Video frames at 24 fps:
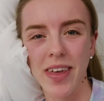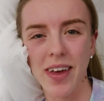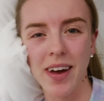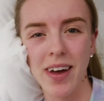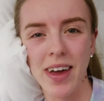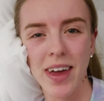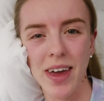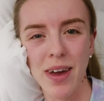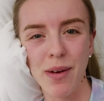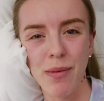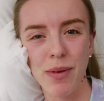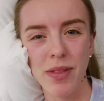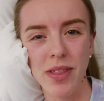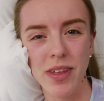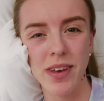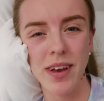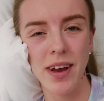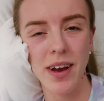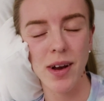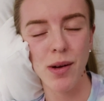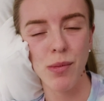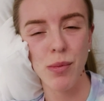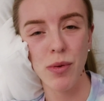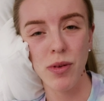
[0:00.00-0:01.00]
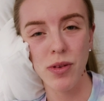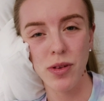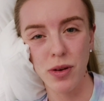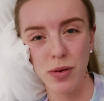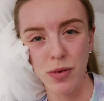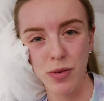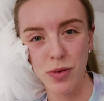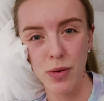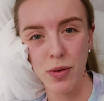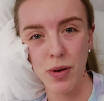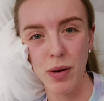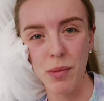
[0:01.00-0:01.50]
got hit with a terrible
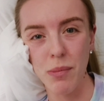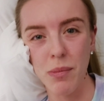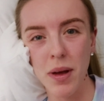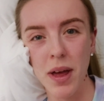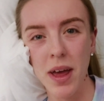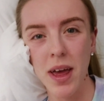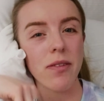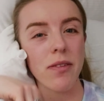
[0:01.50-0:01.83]
snowstorm.